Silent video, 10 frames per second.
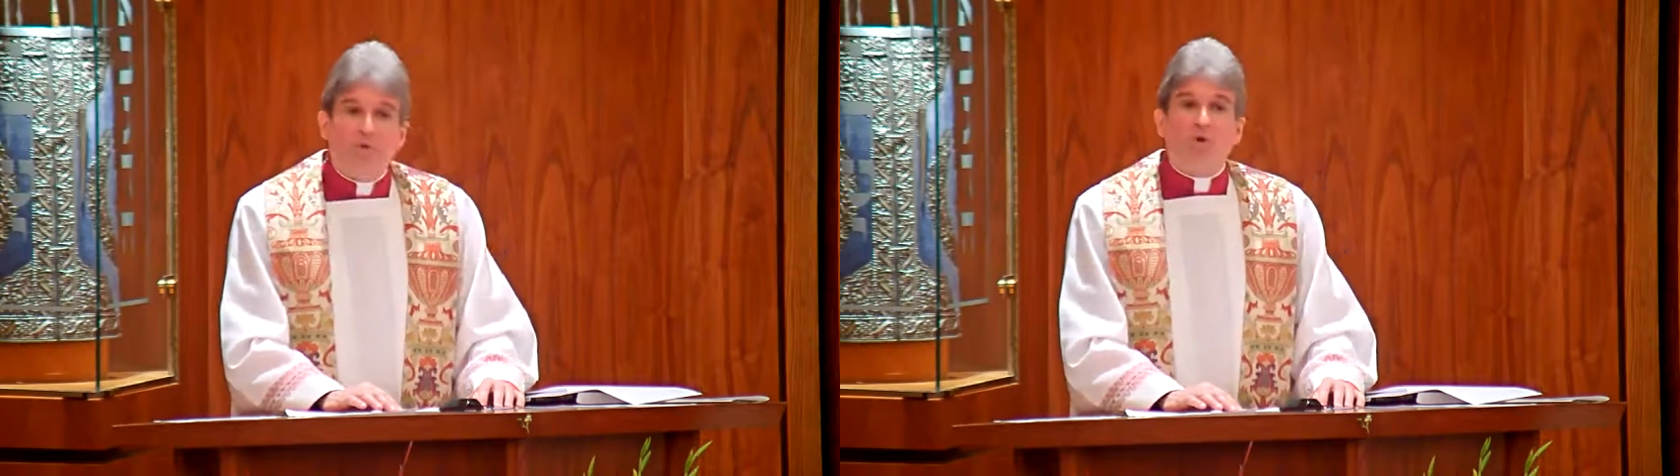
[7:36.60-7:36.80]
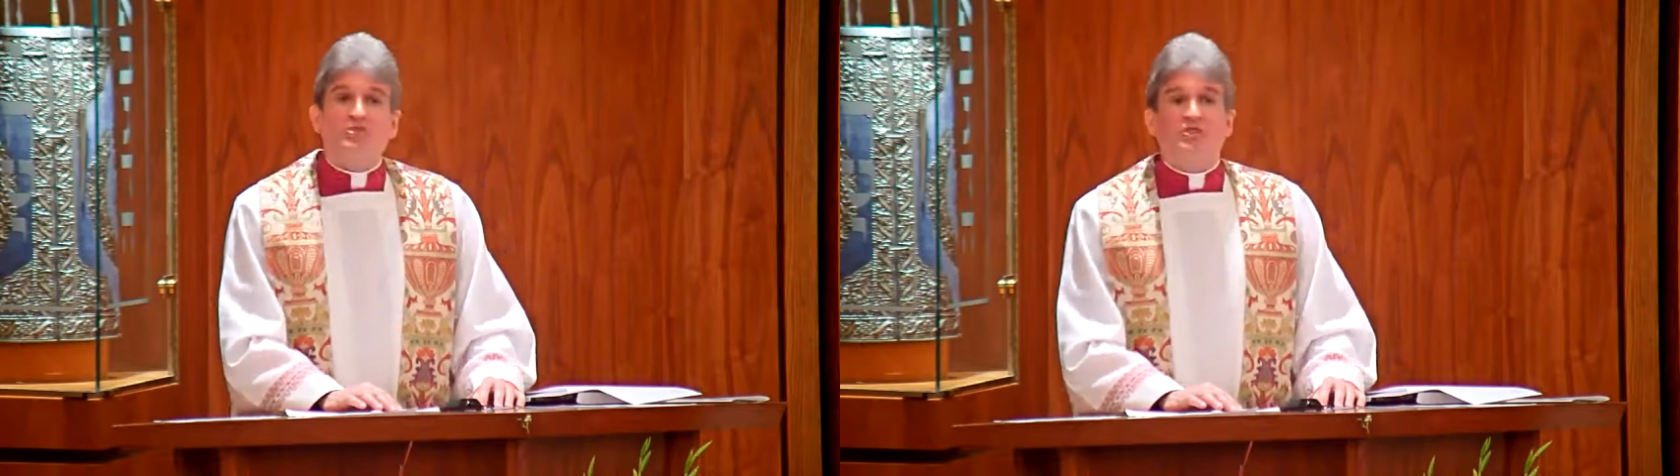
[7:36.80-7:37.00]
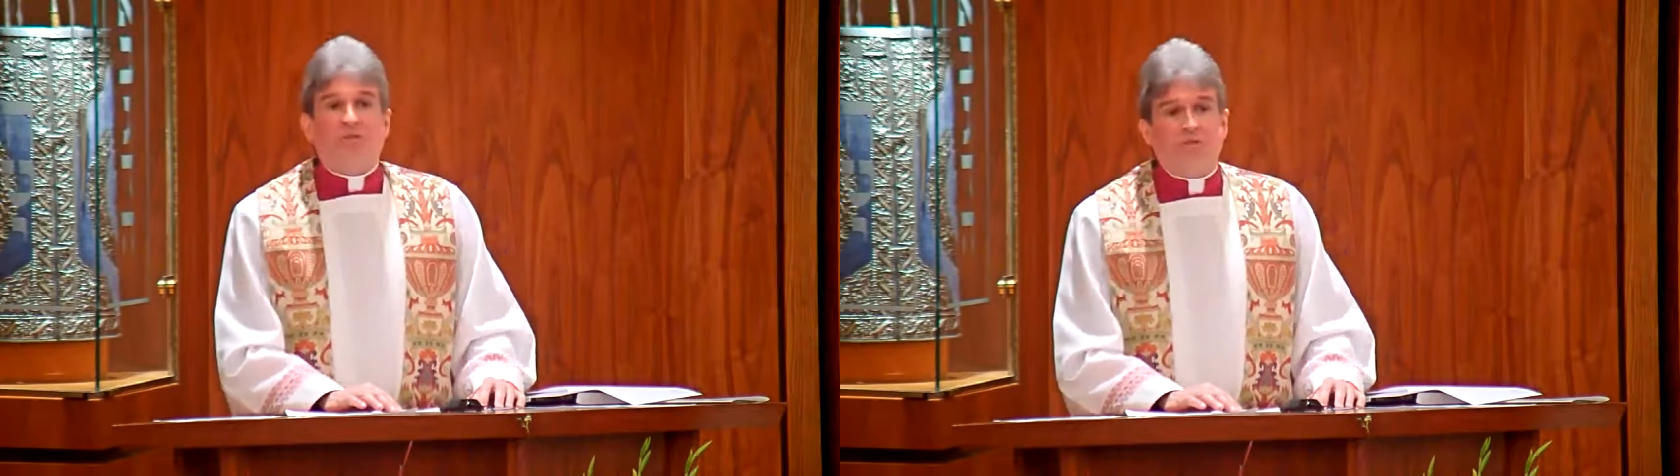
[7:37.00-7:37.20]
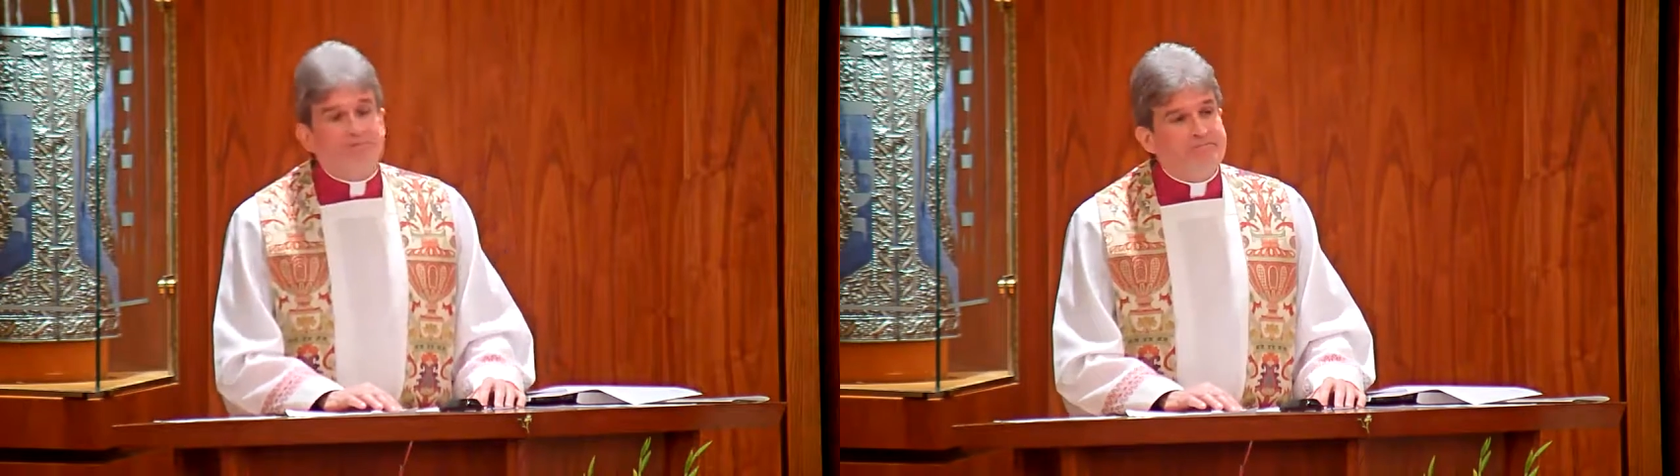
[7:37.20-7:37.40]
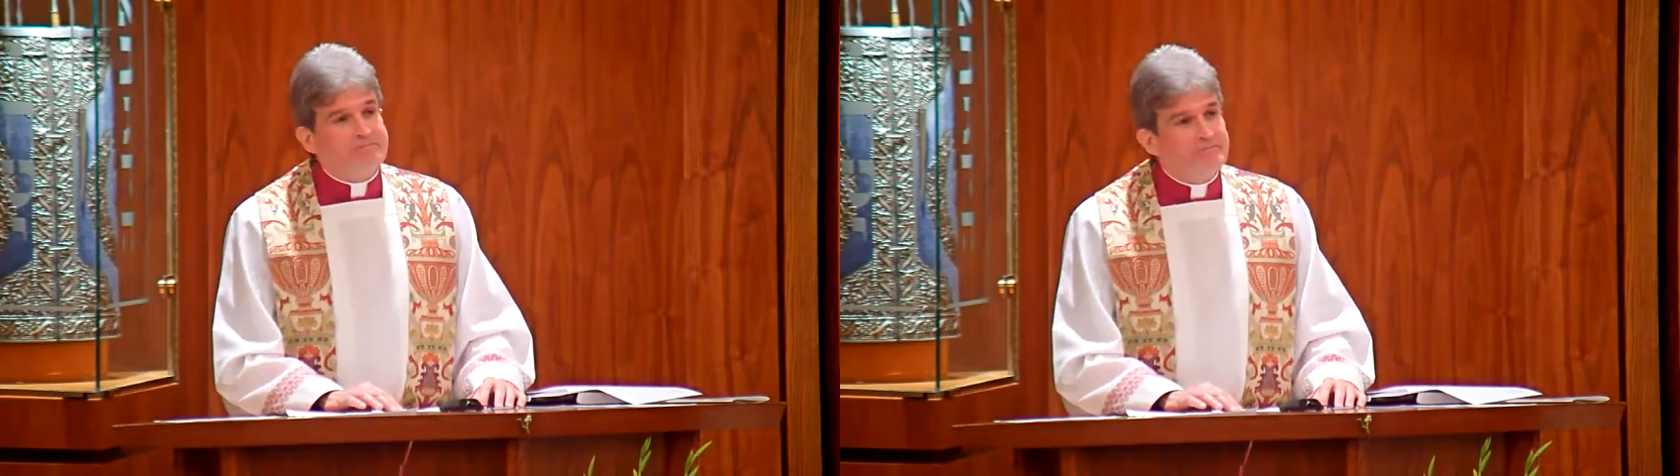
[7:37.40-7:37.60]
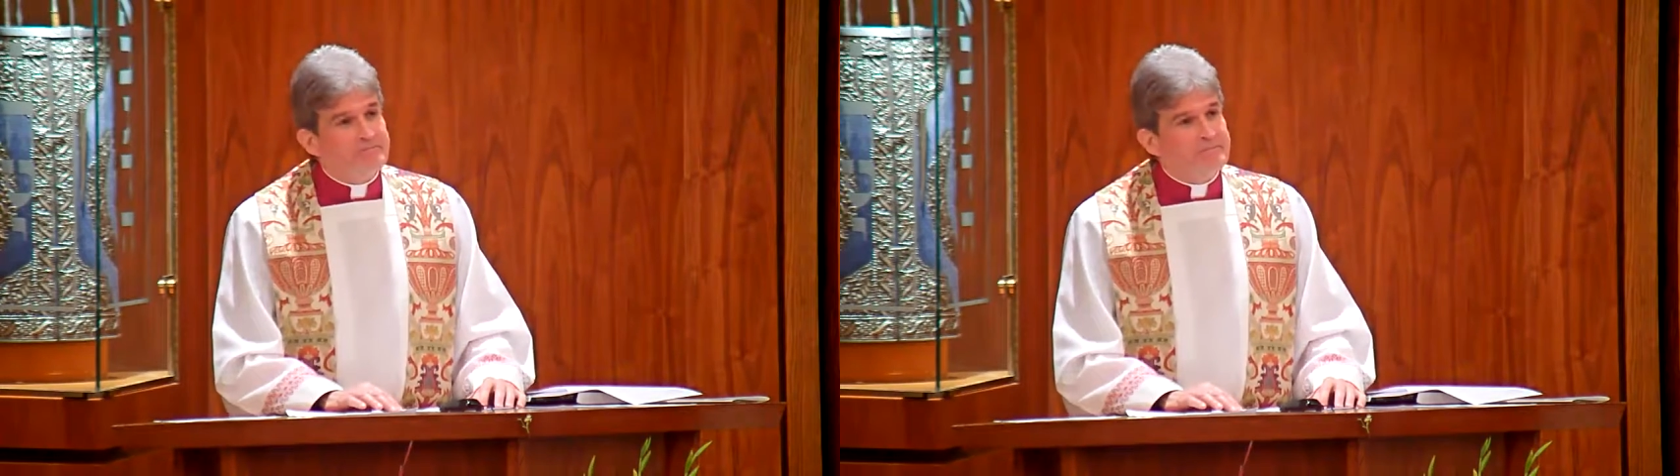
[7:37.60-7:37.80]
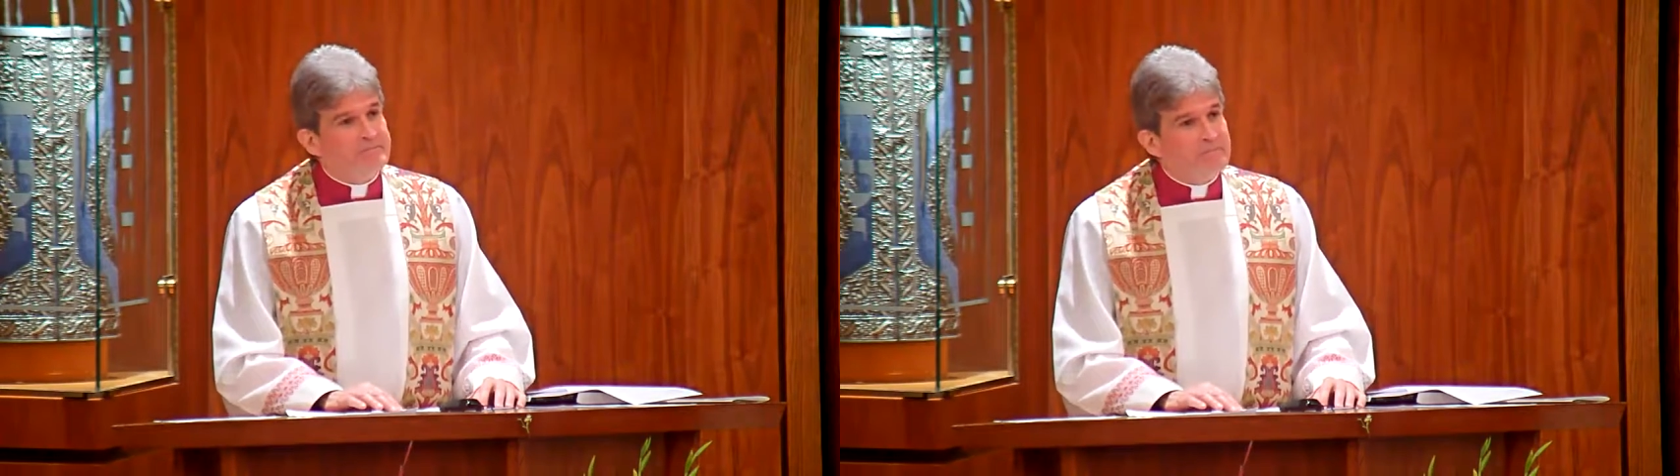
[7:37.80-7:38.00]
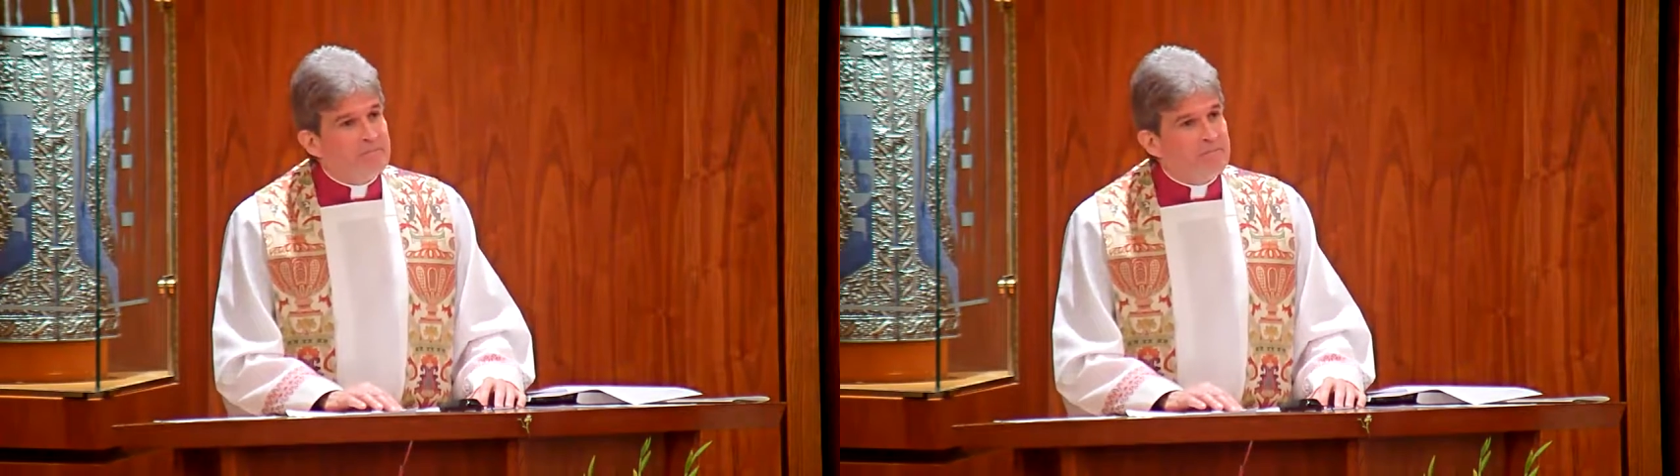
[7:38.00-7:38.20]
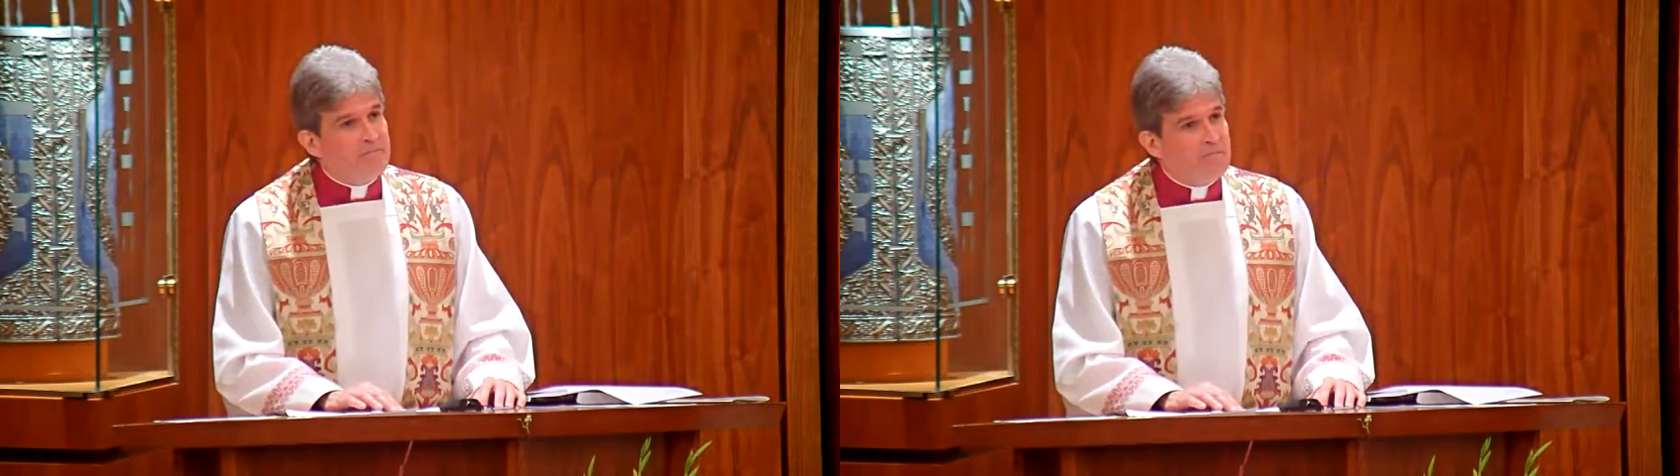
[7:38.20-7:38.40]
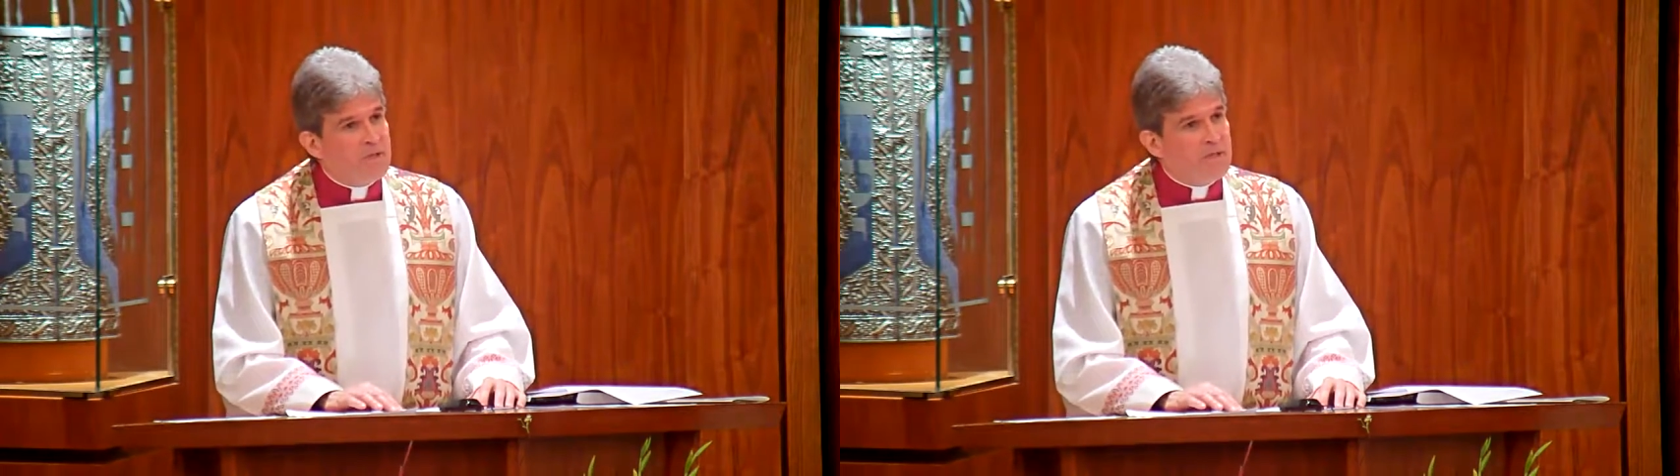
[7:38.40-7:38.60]
personal
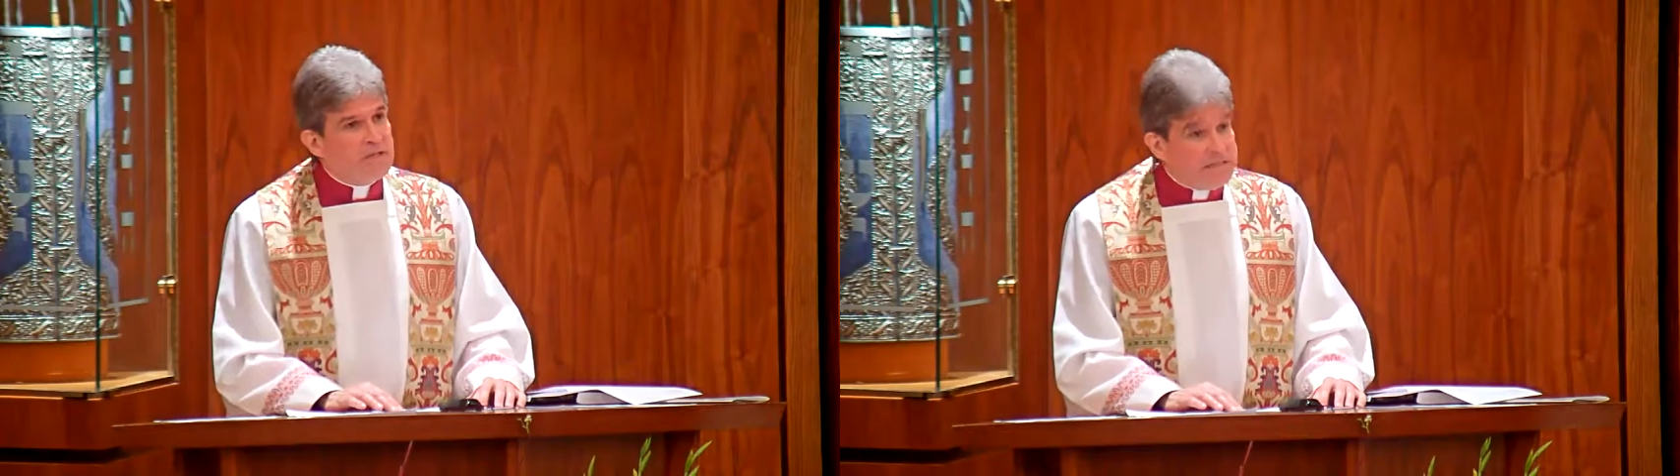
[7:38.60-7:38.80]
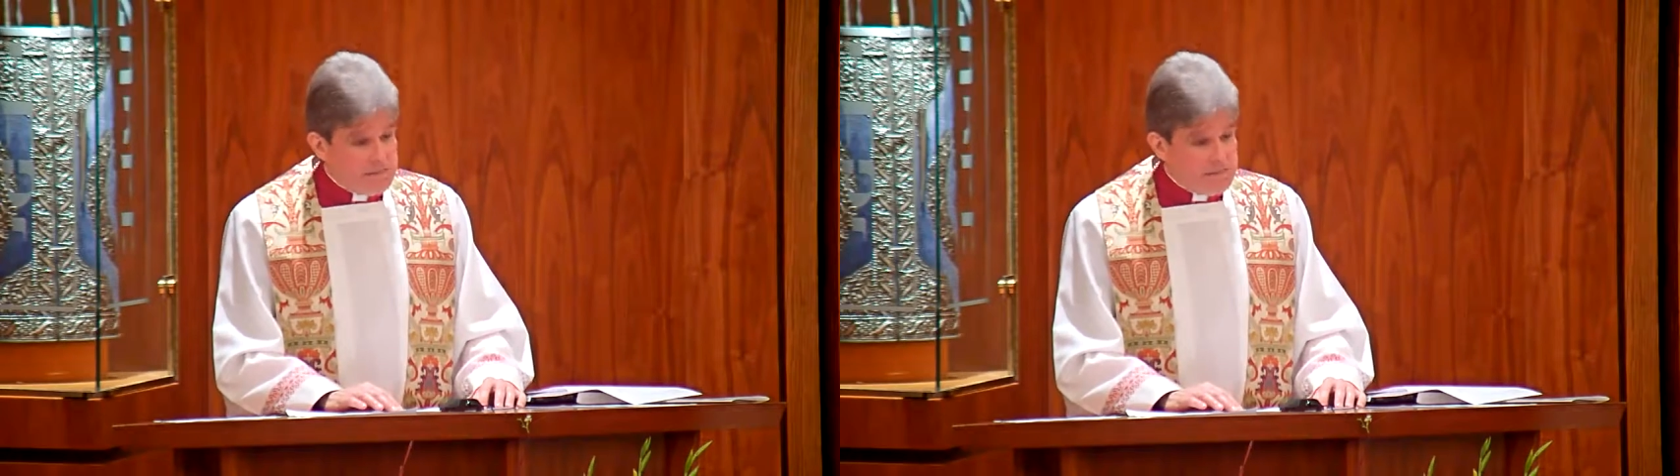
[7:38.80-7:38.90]
and